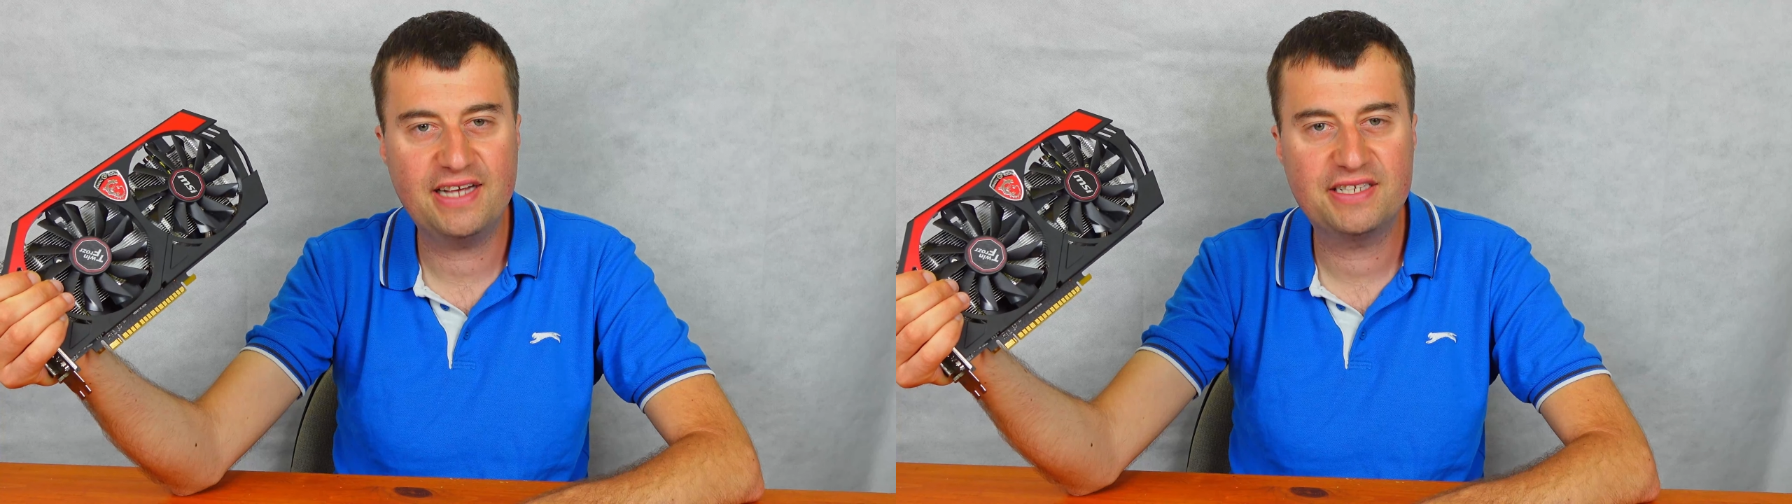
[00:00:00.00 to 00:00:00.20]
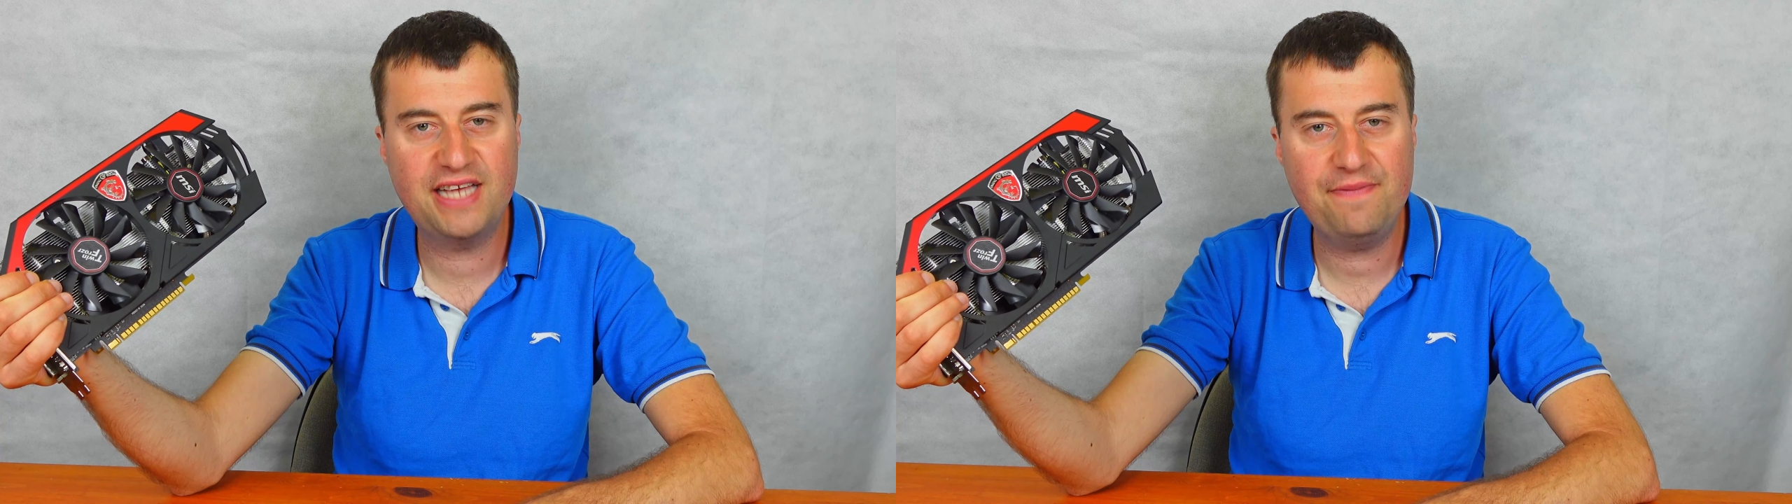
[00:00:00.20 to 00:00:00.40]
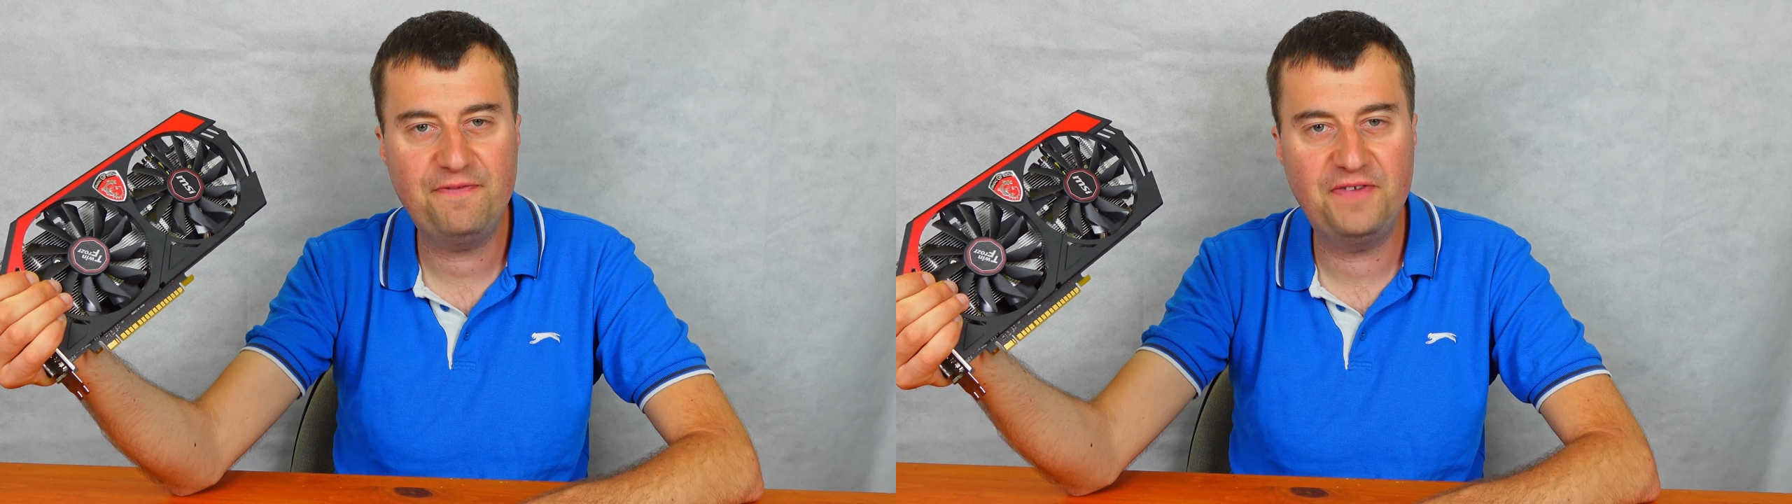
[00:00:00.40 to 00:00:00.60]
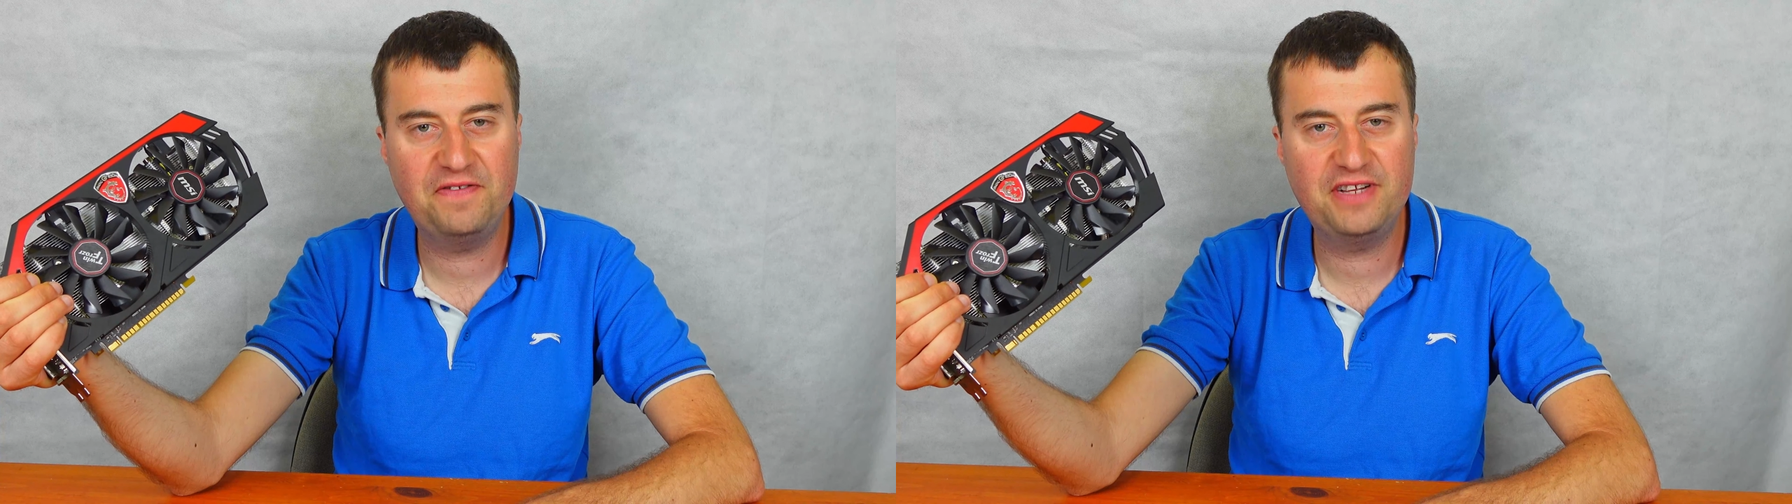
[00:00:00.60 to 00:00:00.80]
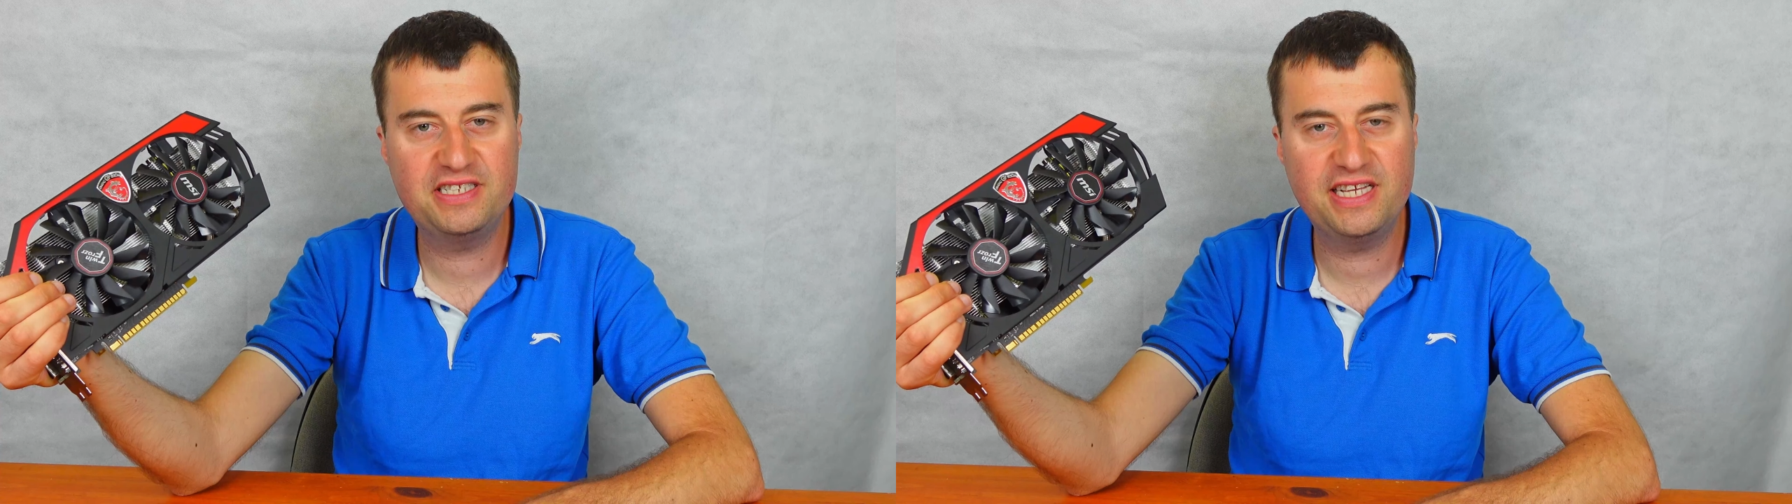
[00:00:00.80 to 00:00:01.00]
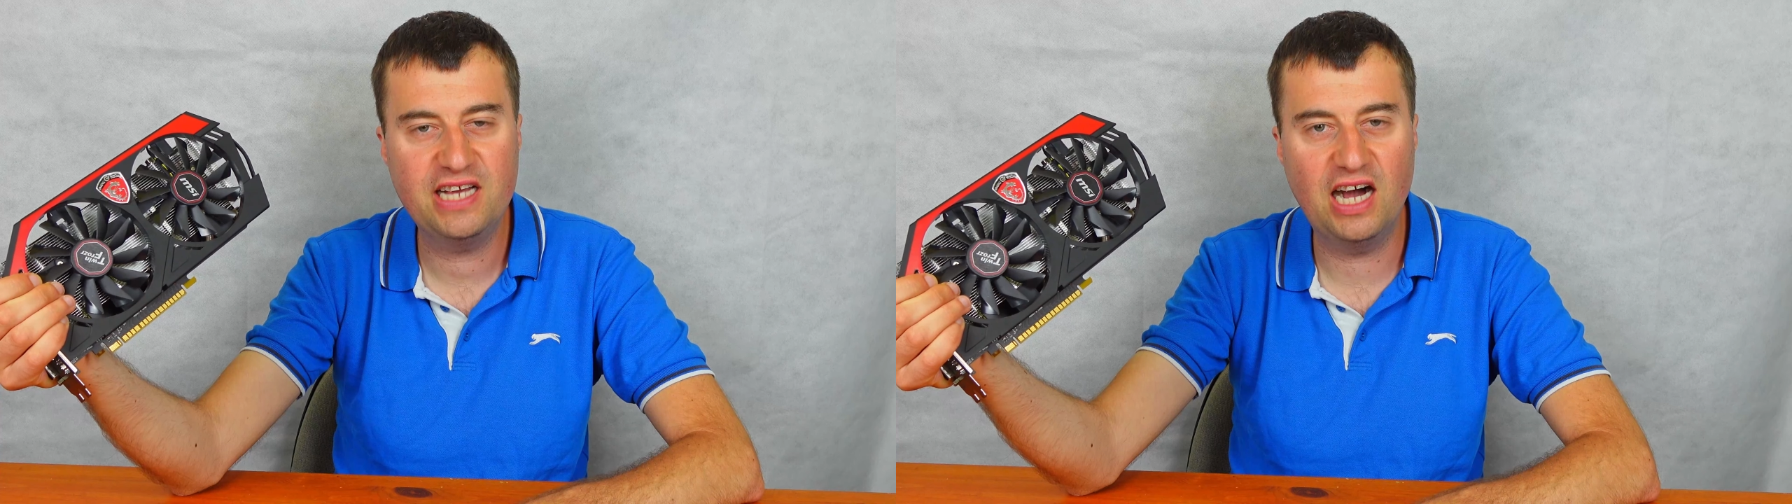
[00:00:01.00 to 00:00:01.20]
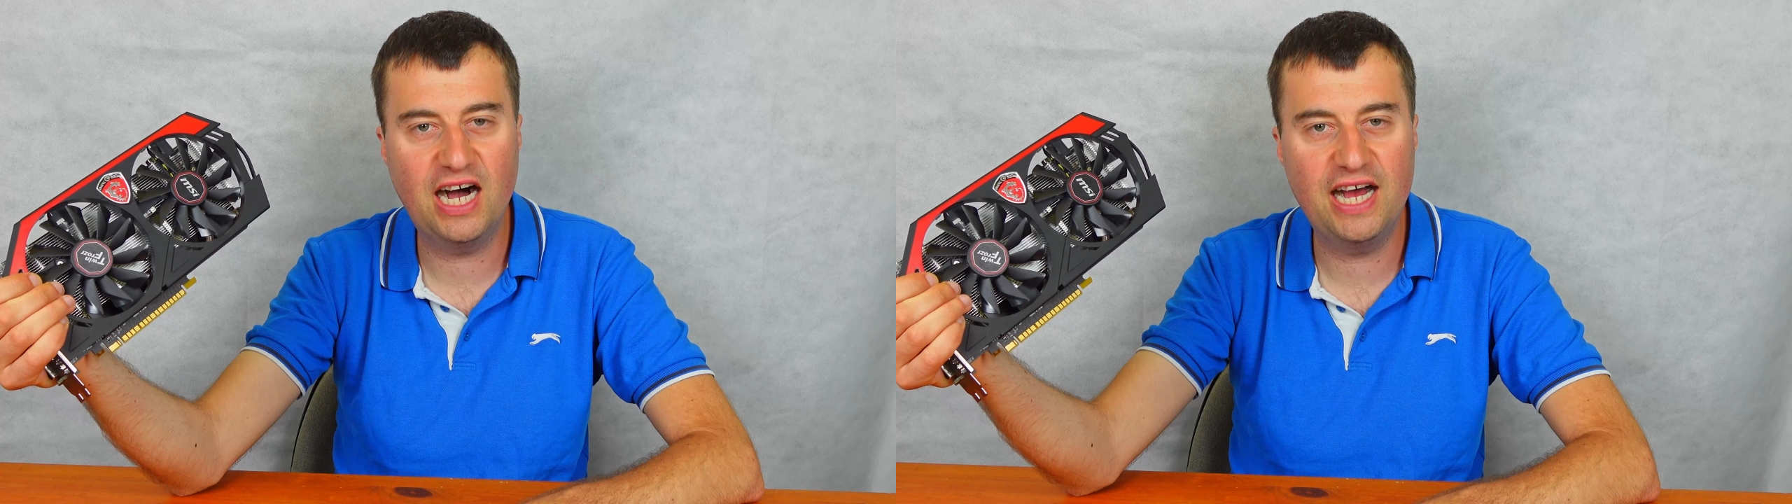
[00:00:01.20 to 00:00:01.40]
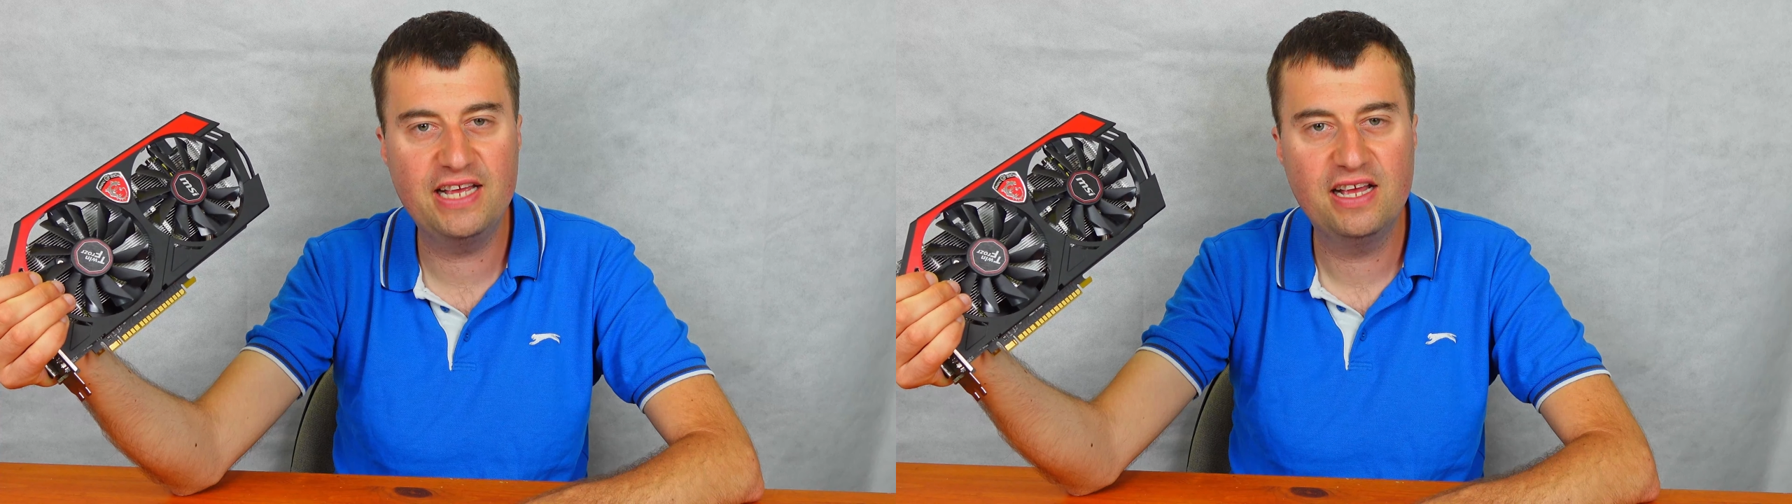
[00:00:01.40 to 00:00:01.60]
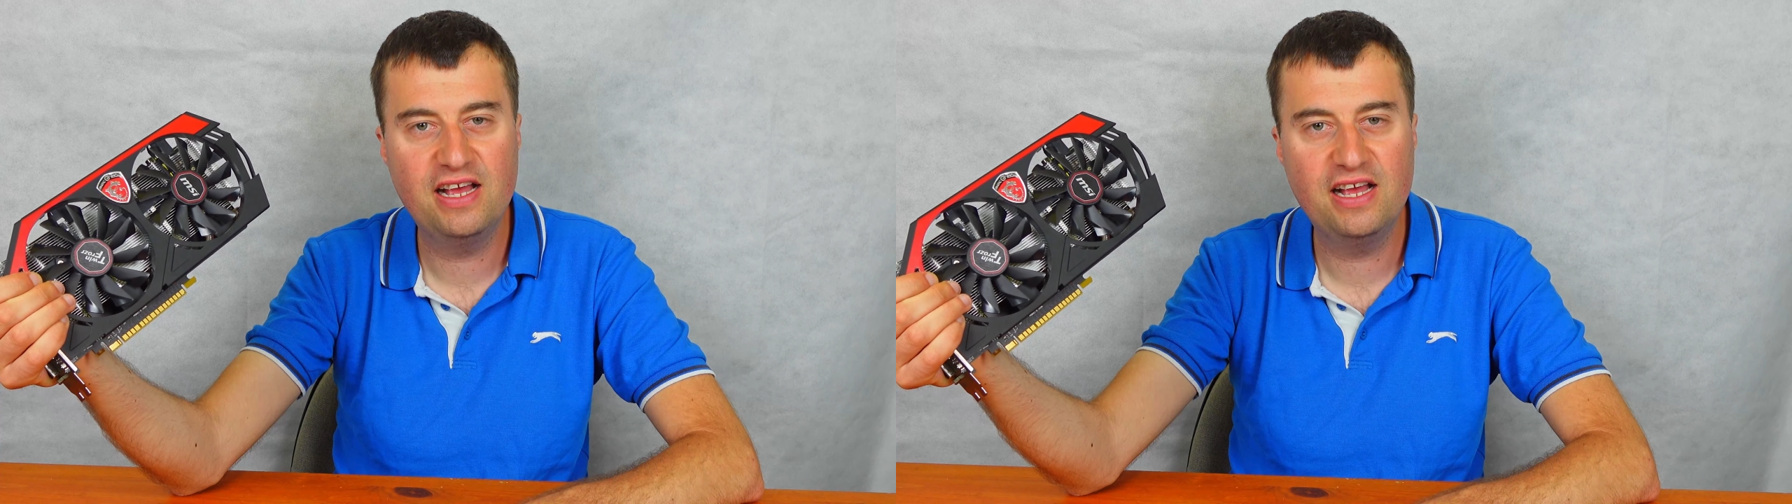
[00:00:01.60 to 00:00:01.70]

750 Ti